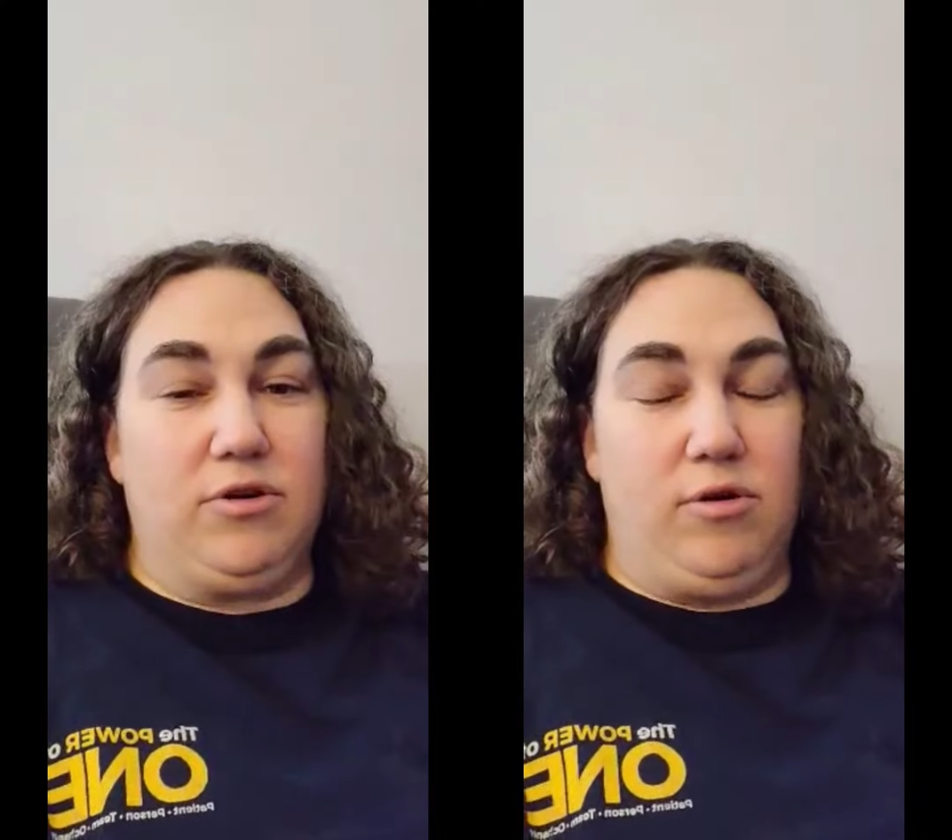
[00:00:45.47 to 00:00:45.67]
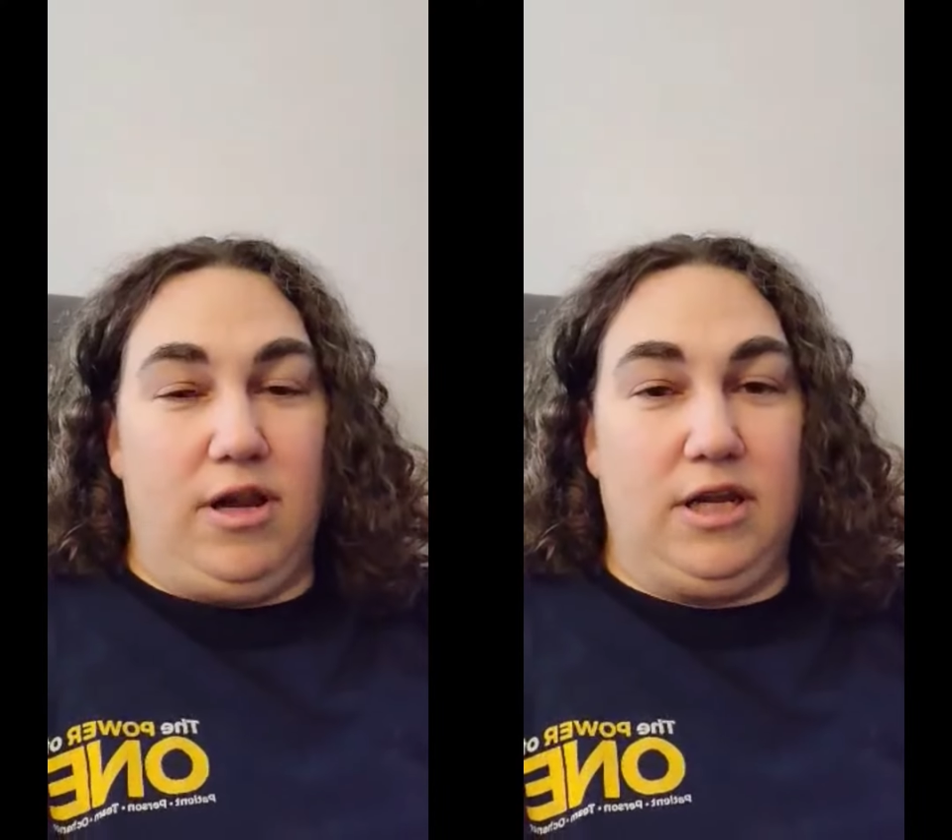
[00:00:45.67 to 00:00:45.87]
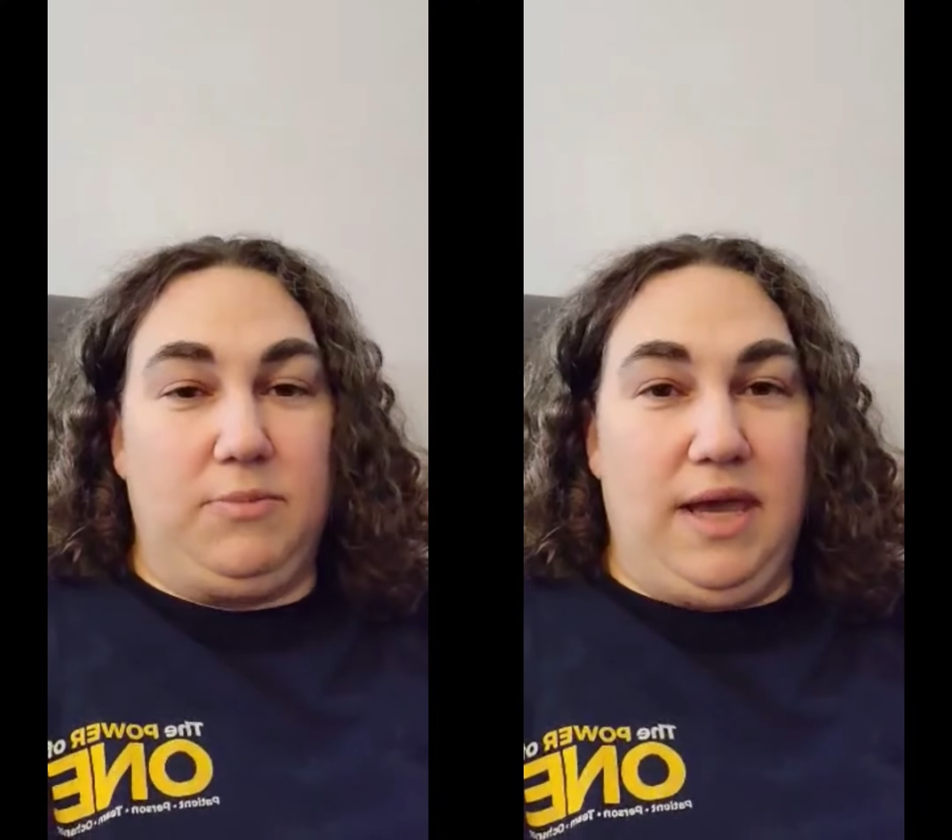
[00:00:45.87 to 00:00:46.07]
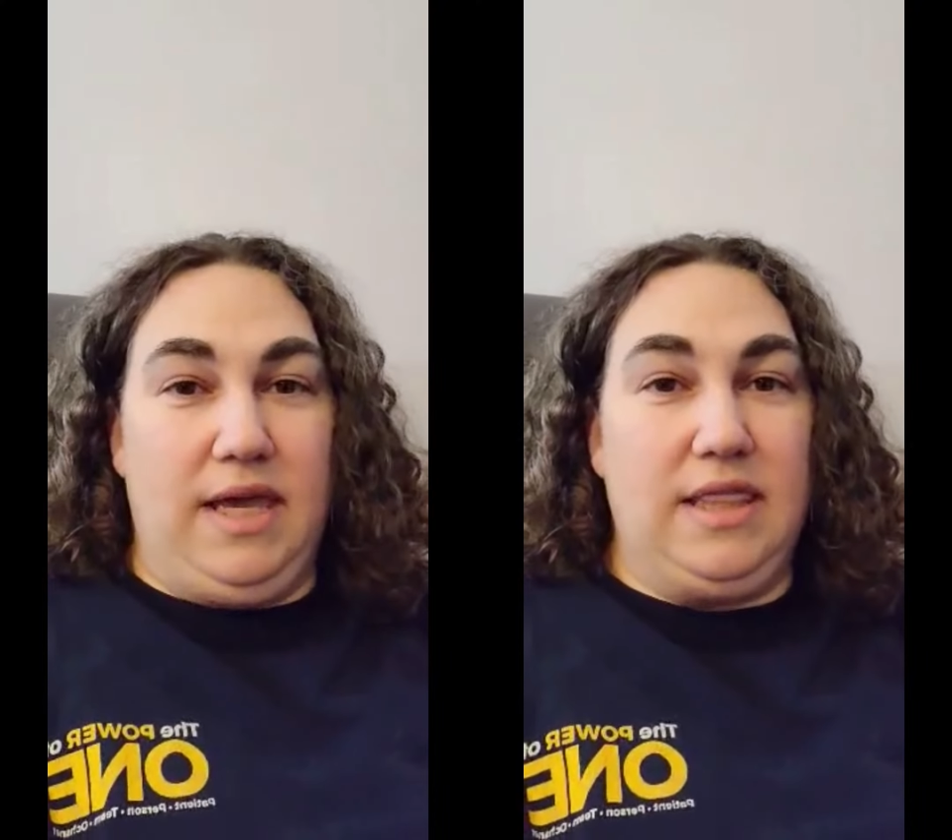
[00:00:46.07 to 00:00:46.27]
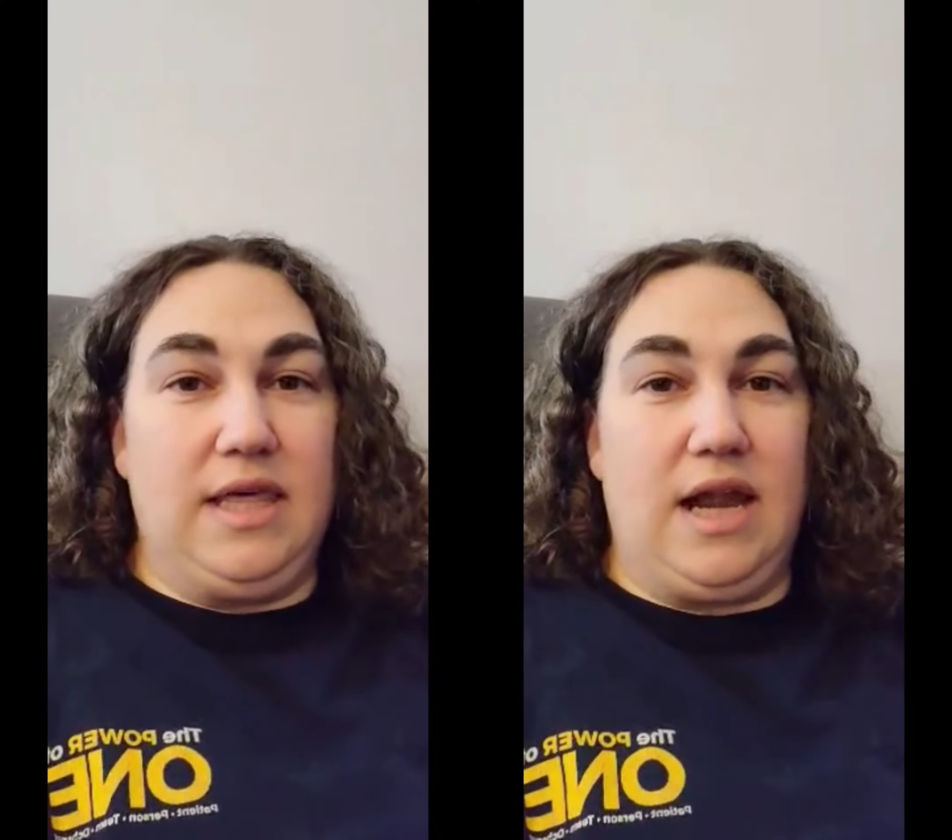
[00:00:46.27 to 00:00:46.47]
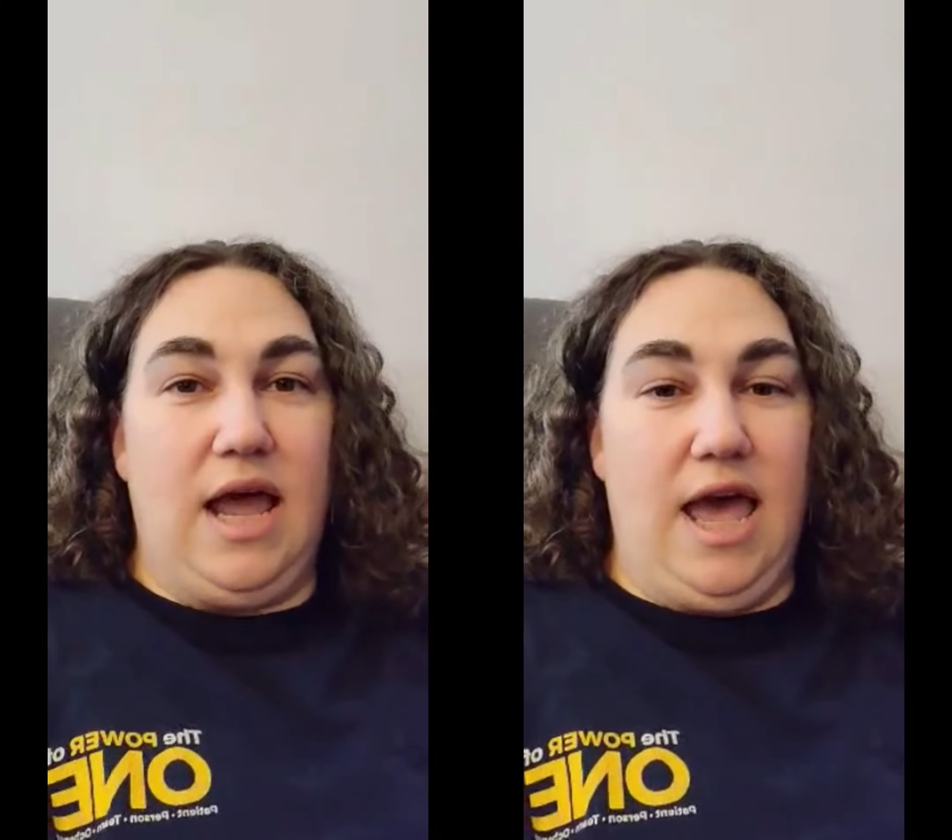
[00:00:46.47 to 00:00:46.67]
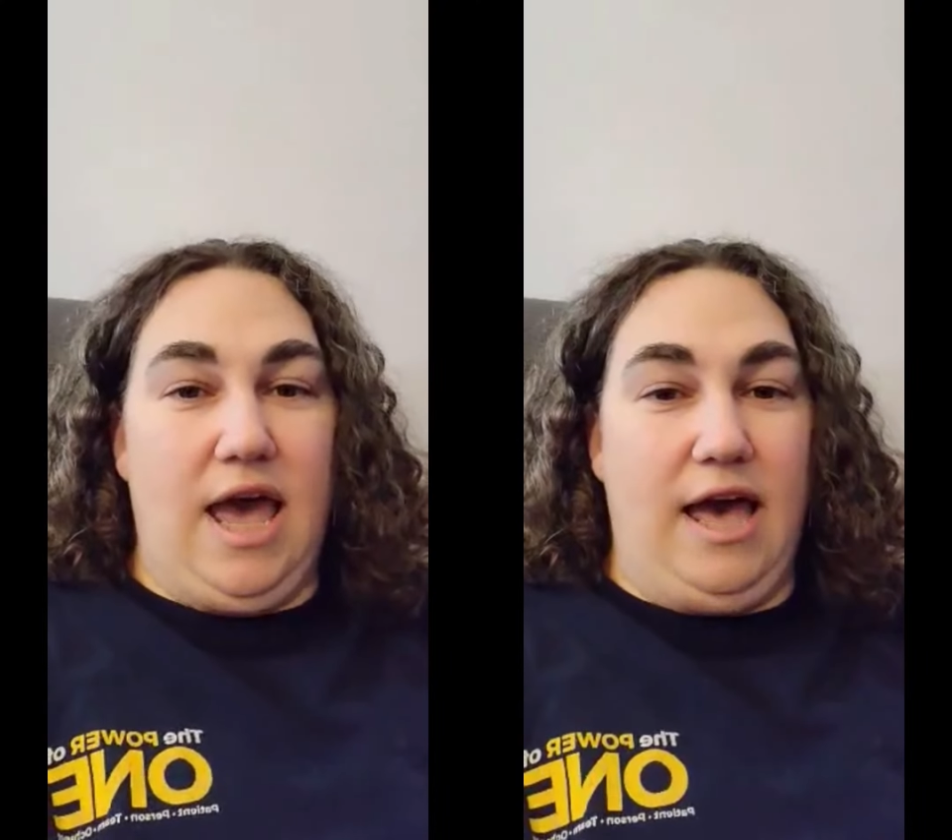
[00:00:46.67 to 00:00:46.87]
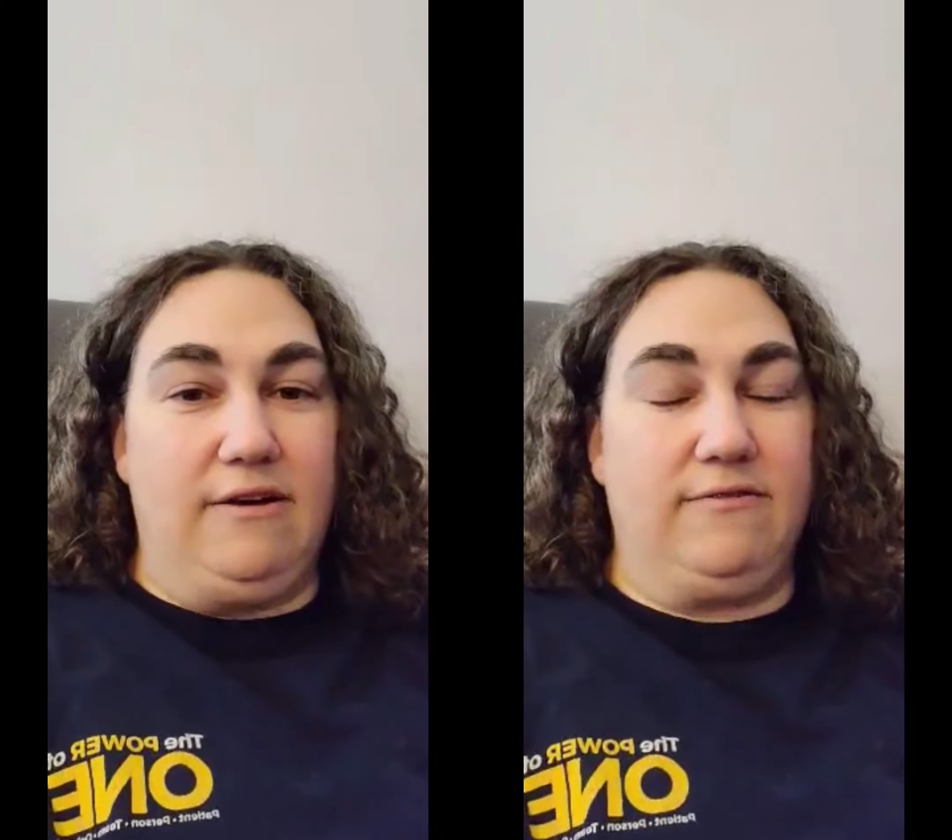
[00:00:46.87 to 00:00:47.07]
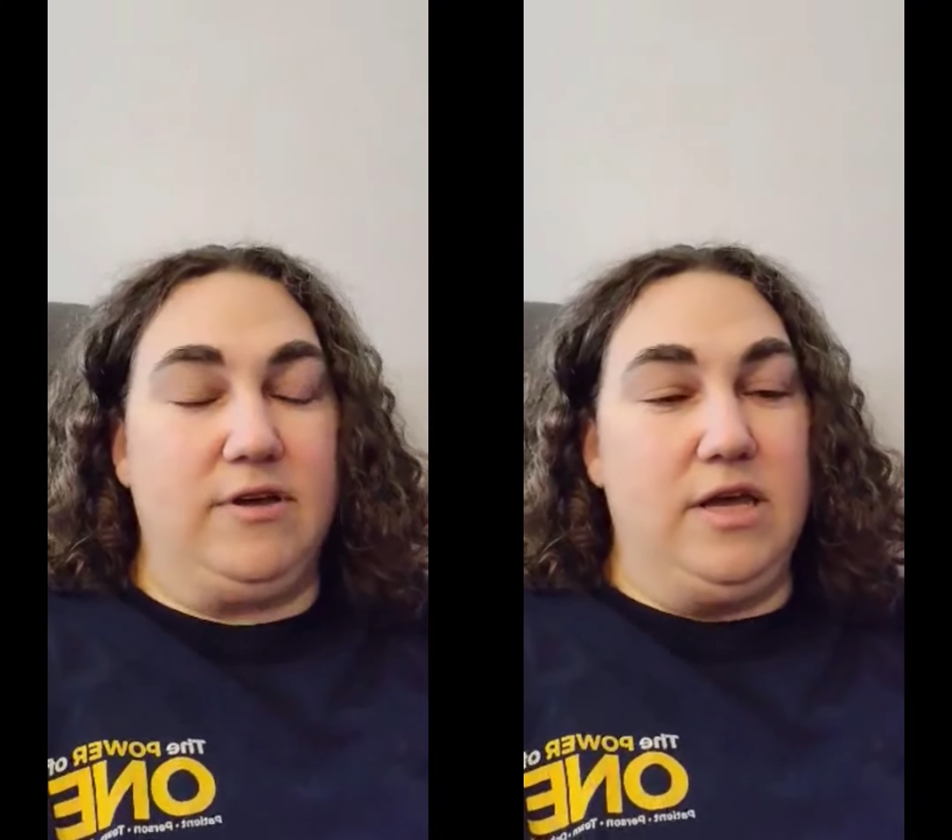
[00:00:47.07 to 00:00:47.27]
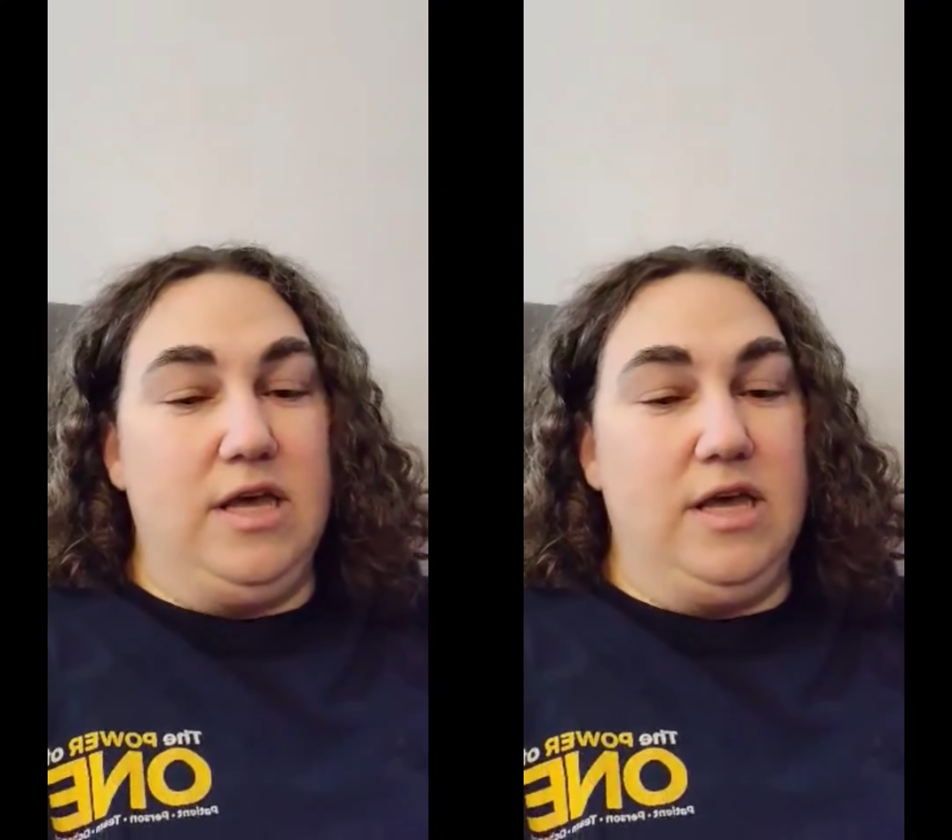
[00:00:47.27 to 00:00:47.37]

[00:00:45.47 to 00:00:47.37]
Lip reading: chronic pain that I have.